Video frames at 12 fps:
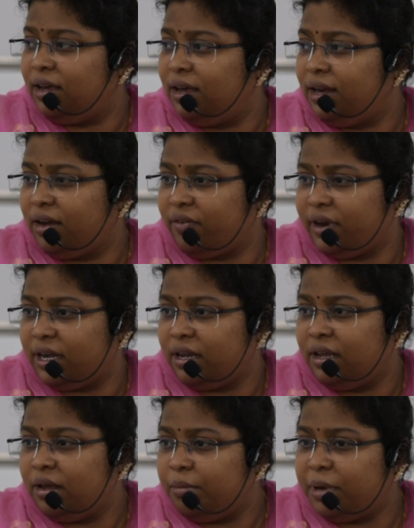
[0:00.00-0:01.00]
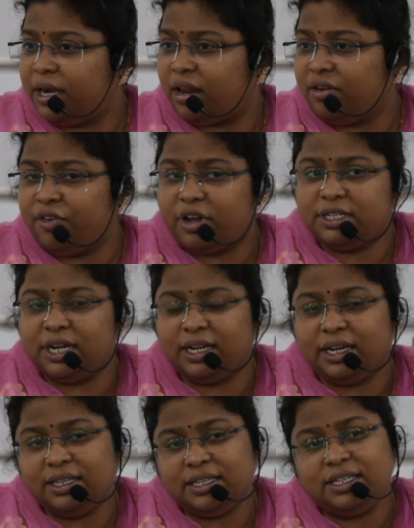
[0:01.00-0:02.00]
required. But unfortunately
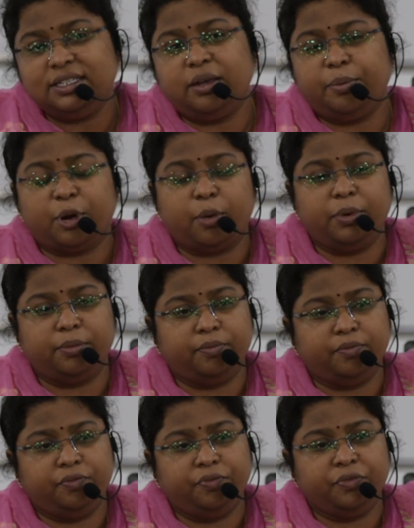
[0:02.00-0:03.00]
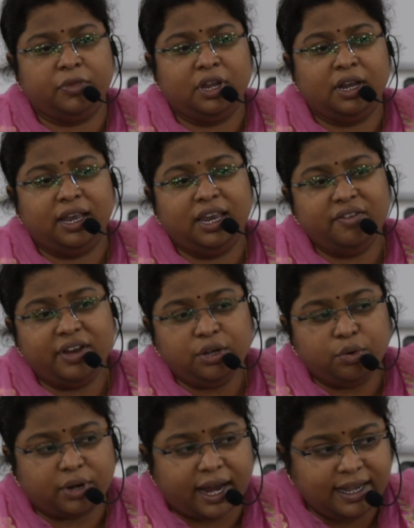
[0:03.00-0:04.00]
this is the problem. Even to
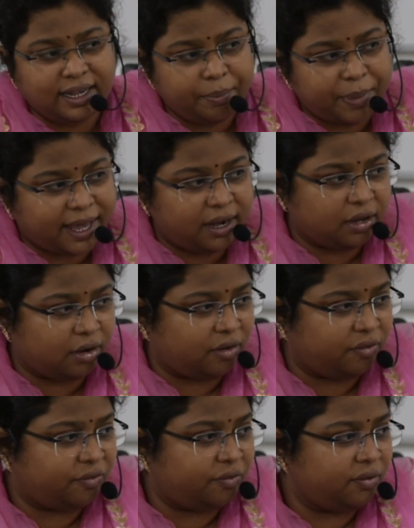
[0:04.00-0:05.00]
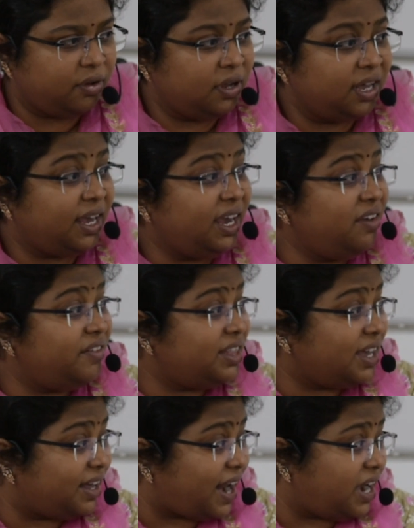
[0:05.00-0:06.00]
write a paragraph, even the
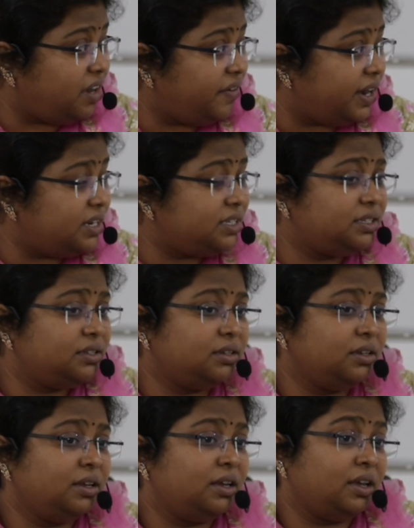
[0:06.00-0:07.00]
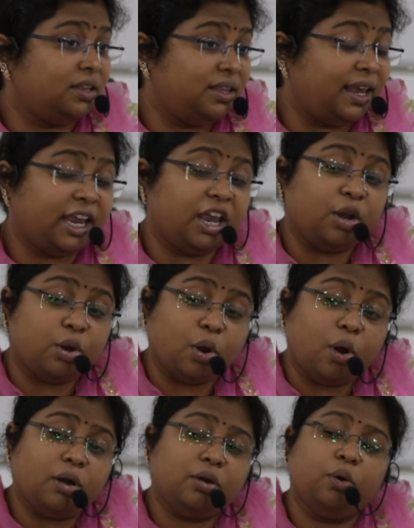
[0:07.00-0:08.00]
graduates, they
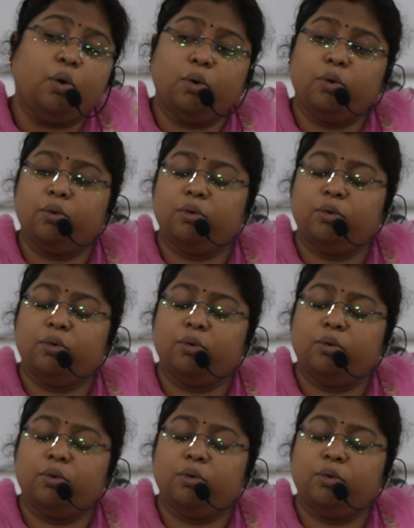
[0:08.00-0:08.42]
cannot go.